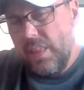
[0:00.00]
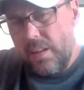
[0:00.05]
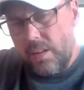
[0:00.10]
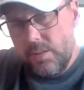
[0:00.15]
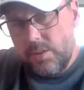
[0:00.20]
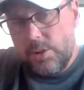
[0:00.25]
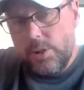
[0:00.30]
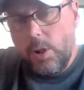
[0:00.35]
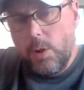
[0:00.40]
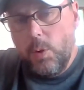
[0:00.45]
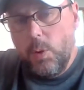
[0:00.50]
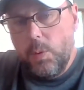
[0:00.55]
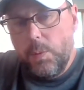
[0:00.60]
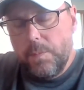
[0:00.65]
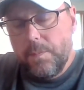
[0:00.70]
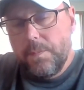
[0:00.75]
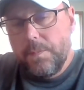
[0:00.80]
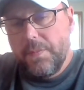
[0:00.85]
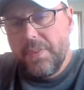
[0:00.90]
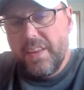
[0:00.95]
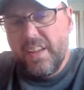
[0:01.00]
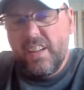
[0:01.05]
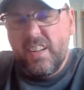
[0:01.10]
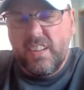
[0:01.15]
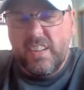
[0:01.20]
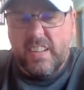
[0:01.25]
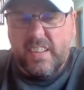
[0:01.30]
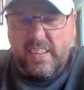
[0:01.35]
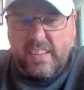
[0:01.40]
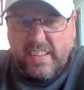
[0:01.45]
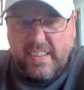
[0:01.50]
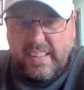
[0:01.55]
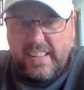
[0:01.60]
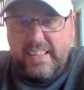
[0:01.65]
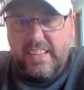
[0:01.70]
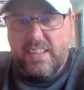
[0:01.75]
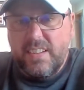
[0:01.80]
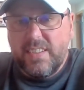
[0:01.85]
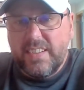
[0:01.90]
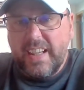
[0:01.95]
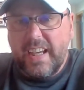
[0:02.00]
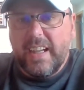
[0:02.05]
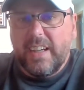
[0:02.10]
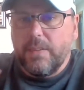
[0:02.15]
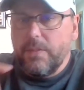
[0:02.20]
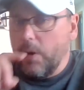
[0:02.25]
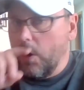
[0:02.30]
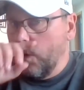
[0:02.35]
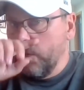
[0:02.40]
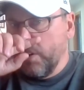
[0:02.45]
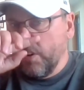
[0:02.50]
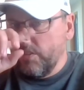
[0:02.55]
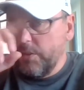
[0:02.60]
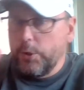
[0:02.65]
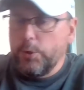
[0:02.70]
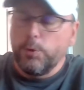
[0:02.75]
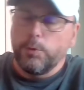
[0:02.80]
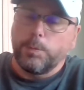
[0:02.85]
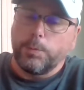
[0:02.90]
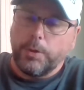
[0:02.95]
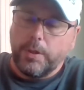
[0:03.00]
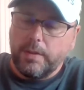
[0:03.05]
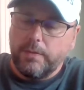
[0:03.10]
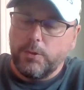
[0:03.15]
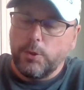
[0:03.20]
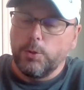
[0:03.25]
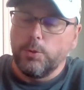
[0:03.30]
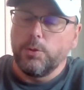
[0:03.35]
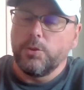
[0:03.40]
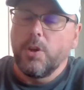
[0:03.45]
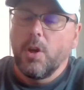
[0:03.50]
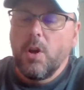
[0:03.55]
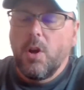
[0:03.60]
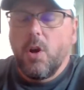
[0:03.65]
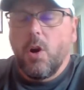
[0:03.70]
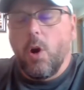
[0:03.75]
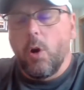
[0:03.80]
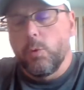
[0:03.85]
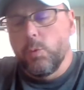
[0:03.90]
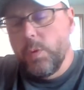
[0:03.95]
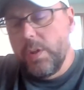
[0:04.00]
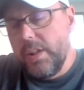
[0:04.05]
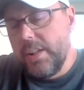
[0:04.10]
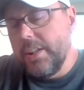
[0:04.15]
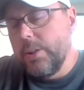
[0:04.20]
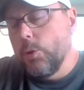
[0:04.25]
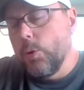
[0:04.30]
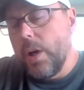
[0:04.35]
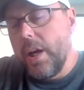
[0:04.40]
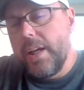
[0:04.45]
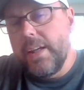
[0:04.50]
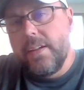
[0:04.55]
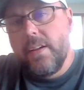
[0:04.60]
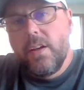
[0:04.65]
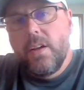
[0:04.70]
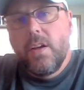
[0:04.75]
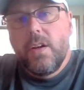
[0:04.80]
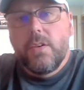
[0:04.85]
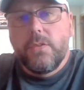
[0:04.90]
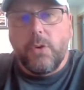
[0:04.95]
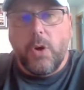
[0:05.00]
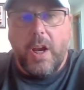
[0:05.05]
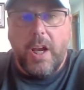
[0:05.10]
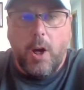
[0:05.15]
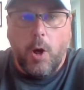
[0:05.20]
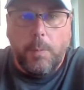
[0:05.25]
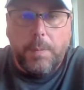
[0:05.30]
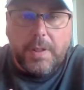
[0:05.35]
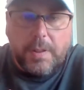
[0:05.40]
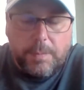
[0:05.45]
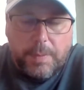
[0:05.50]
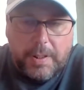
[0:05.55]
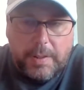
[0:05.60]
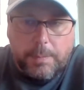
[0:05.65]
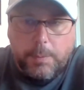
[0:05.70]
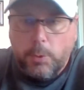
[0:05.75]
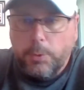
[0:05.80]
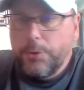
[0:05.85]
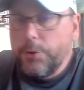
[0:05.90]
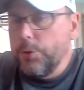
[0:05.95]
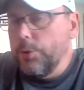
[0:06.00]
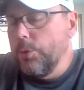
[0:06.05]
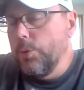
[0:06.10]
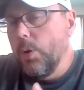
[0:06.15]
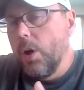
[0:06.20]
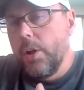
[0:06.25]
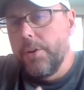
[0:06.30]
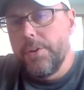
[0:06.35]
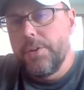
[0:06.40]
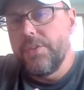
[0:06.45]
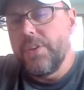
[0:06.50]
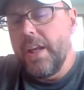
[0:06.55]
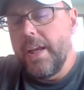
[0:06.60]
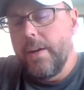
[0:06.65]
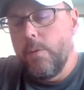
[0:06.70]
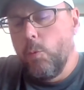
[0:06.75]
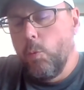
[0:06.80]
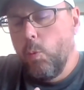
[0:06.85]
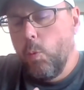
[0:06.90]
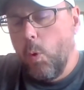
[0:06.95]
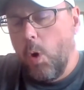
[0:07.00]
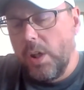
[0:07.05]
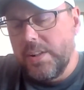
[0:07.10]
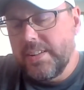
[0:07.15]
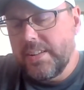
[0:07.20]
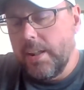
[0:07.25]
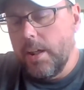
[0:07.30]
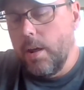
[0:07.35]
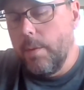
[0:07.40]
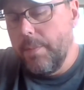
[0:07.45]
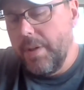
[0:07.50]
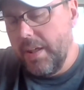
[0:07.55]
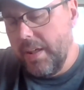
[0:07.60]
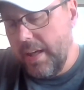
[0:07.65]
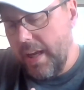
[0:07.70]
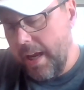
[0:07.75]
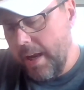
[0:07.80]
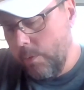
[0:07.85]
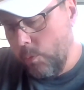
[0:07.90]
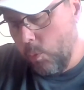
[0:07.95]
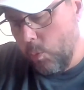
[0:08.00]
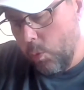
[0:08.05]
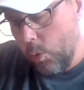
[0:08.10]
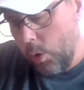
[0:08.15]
So these kind of overviews, previews are really great for helping people to understand what's coming and